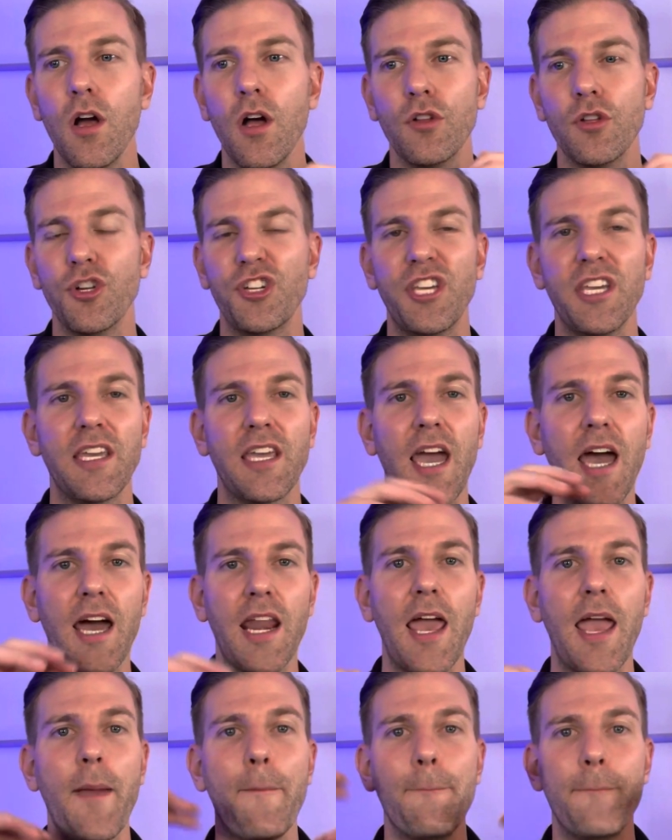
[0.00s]
looking at
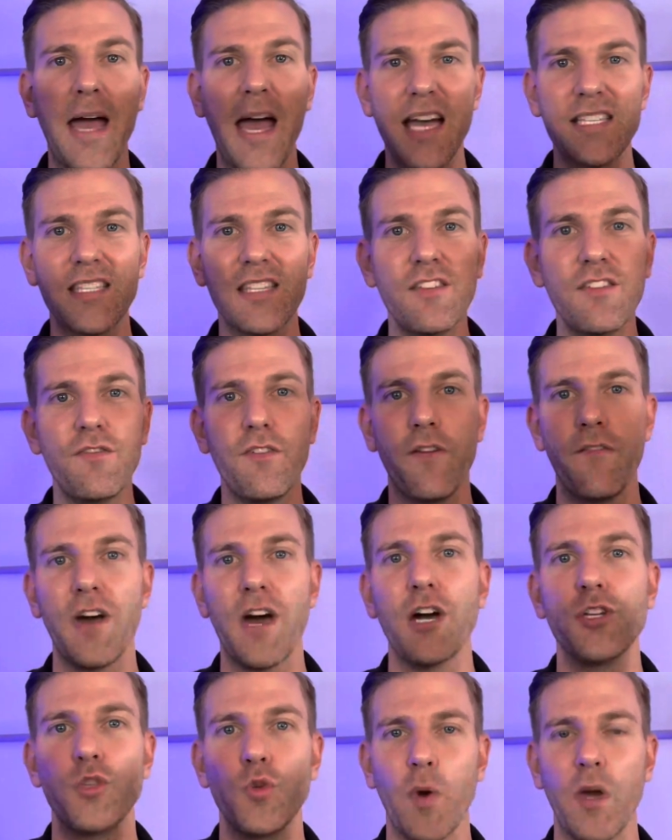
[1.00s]
a massive
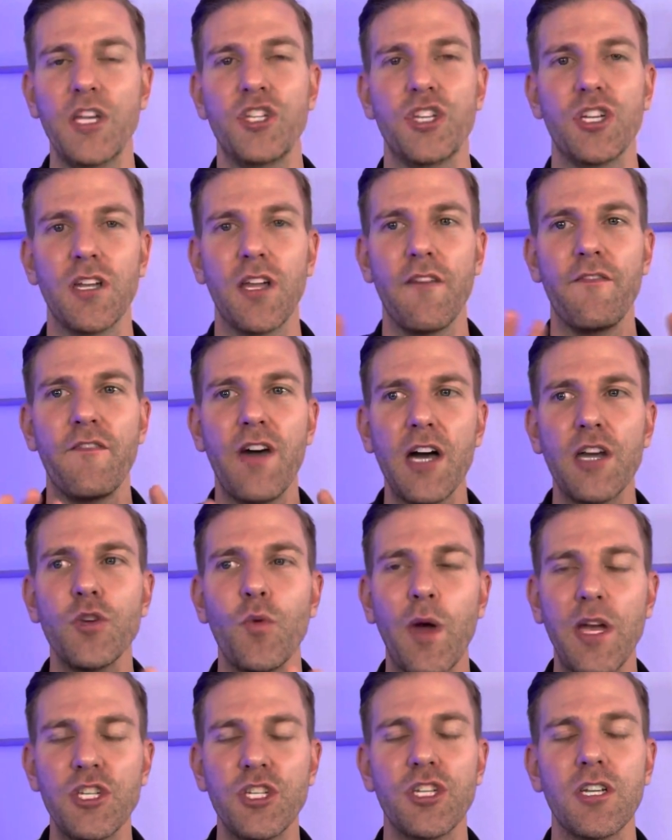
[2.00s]
valuation, a
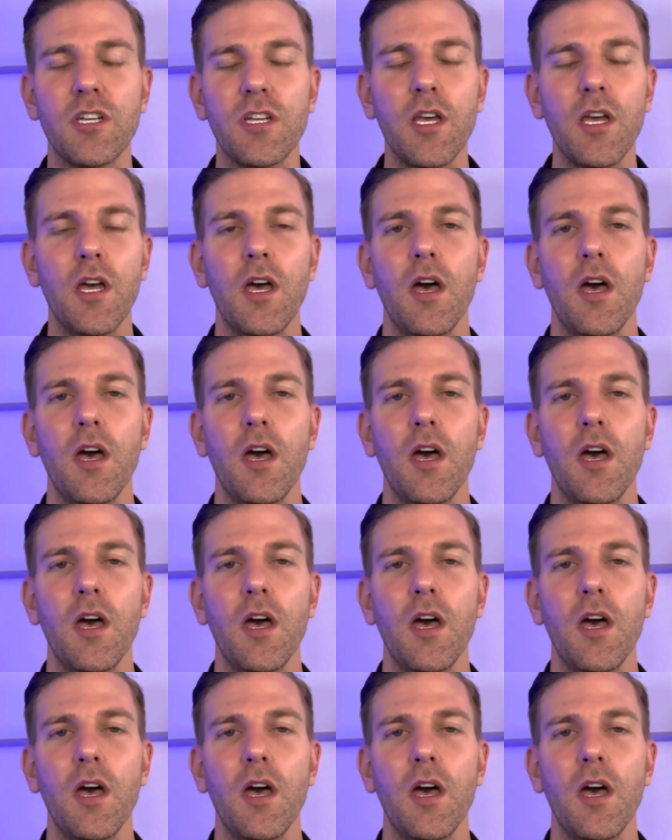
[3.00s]
valuation